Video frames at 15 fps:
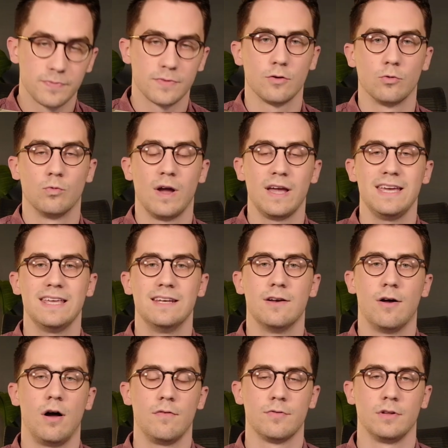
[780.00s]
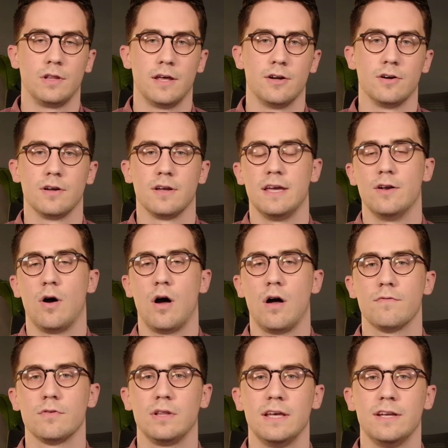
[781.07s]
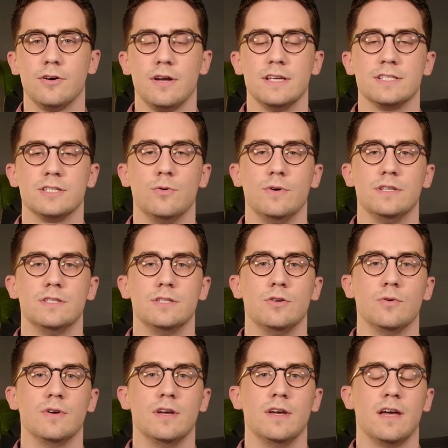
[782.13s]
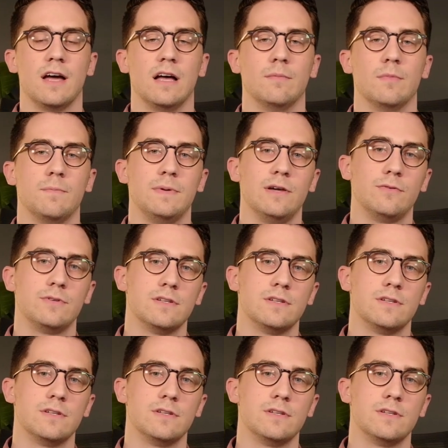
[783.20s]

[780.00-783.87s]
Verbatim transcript: write an offer letter an offer letter is going to um, appeal to